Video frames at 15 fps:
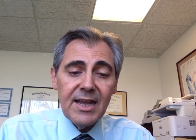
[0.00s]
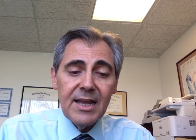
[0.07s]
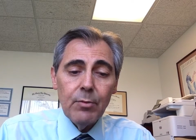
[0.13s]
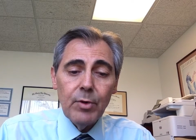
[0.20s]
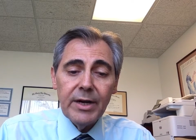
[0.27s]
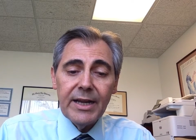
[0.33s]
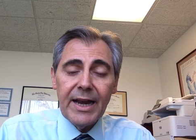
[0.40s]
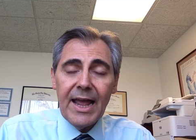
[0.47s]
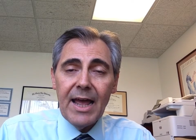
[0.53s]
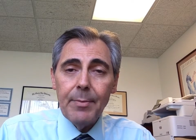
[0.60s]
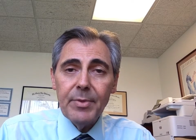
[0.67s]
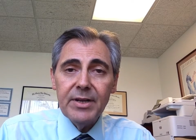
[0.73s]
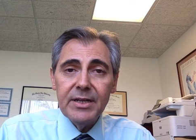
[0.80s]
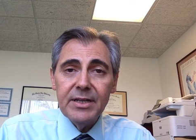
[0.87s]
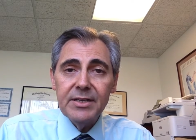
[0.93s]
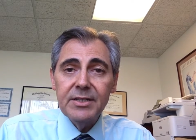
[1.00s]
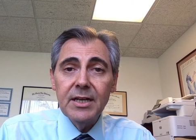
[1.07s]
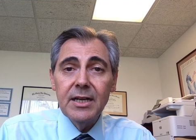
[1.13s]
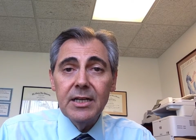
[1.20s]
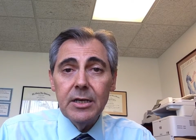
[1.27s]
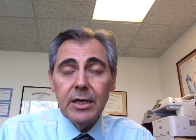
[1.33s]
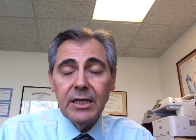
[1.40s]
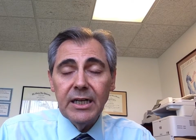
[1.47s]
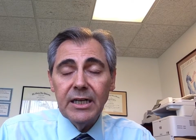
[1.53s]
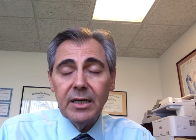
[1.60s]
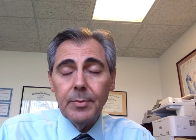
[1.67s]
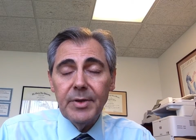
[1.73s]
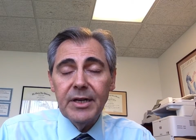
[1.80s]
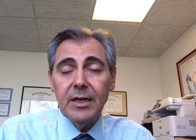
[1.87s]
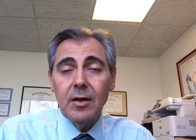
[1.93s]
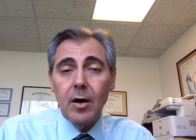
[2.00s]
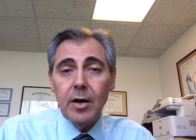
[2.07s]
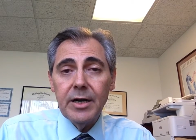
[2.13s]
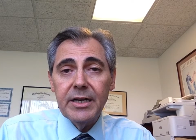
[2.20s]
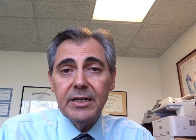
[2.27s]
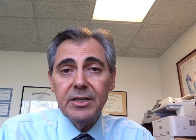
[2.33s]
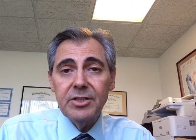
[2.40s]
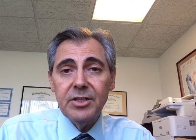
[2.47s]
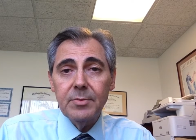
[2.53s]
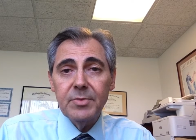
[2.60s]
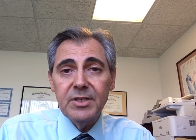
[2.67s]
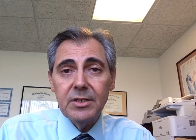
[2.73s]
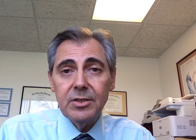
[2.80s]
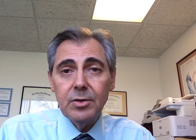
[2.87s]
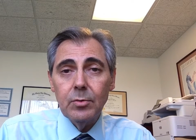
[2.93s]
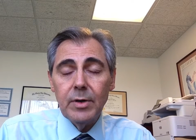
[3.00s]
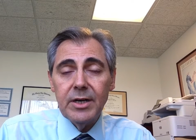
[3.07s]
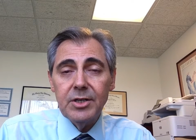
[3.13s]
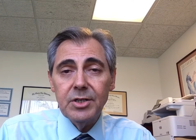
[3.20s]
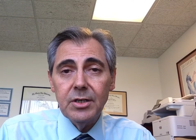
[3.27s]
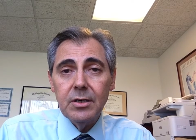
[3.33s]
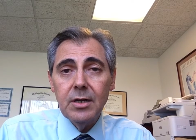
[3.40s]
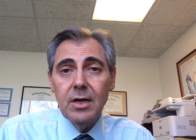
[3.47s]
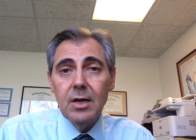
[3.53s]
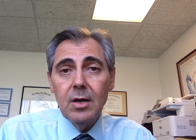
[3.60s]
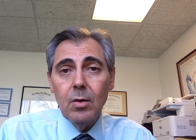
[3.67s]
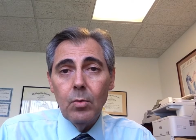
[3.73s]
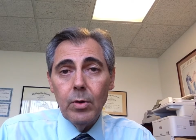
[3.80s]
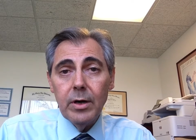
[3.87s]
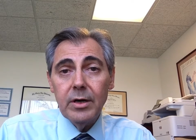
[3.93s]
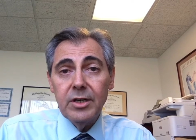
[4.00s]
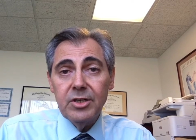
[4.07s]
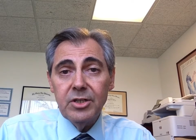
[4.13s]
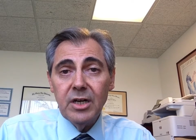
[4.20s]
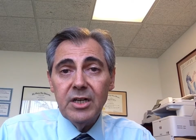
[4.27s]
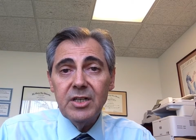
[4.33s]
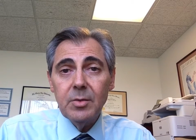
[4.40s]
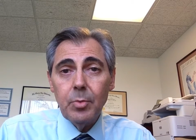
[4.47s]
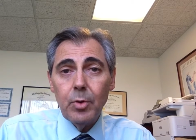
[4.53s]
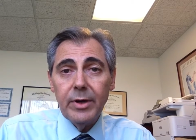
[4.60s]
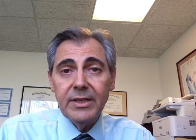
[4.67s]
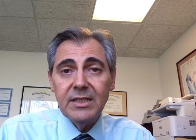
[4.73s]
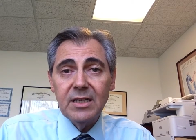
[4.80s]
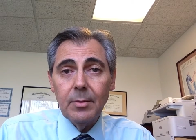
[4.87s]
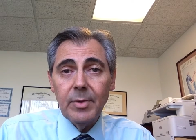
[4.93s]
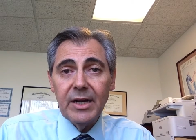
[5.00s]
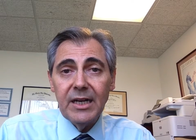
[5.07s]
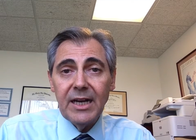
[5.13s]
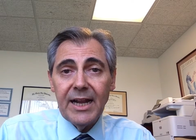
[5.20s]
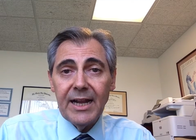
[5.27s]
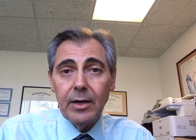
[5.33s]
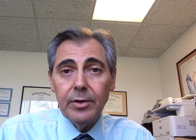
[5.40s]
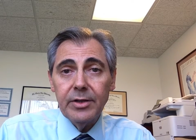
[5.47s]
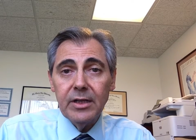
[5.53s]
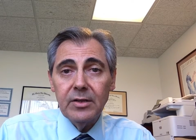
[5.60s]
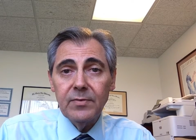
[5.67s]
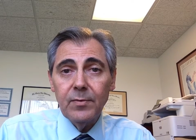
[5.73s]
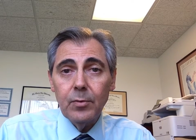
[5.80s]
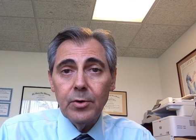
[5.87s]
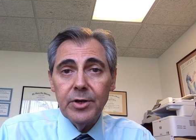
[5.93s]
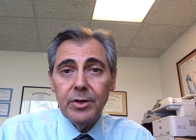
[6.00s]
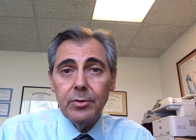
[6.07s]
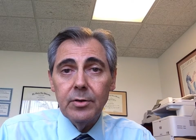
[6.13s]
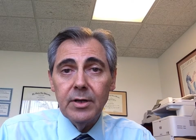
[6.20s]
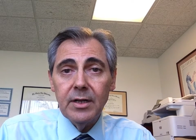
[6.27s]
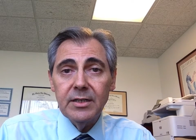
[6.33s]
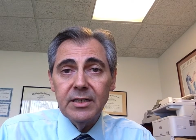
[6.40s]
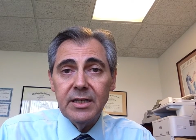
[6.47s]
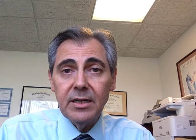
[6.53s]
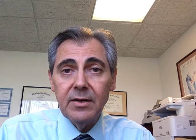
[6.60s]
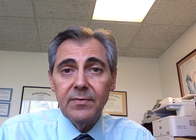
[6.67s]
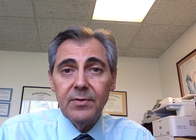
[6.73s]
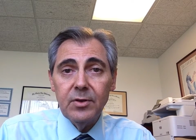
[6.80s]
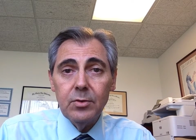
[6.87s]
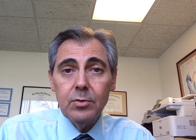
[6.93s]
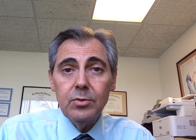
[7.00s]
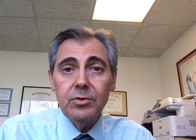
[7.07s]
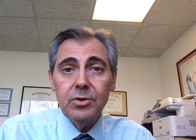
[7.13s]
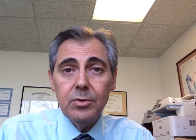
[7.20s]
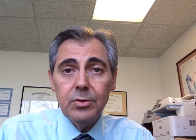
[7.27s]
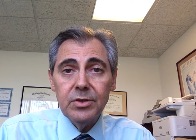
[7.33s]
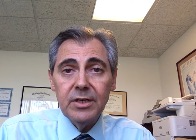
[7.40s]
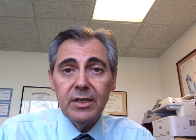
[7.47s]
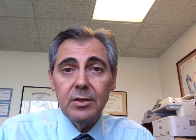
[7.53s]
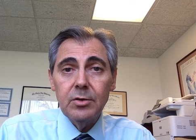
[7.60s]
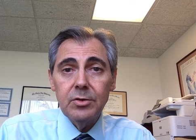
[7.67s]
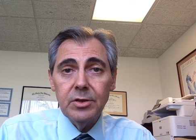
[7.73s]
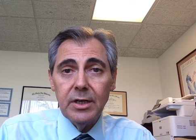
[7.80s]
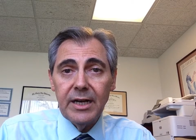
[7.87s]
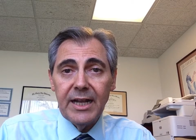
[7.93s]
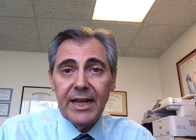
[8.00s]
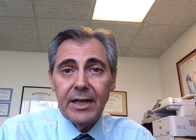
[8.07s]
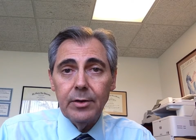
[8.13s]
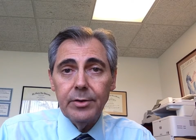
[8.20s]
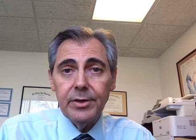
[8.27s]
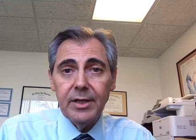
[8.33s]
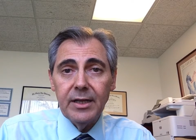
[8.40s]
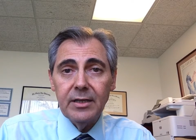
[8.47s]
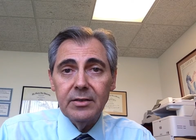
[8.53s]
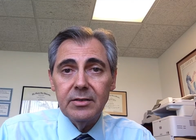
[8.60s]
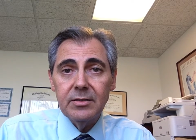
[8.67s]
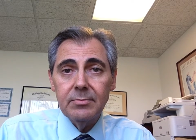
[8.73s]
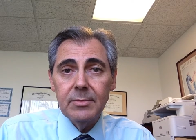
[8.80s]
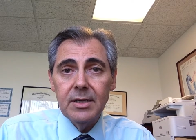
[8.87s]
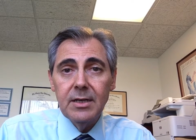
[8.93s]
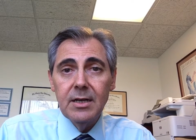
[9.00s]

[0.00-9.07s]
And what can happen is you can end up in a guardianship situation where a judge appoints somebody to handle things for you instead of you choosing who's going to handle things.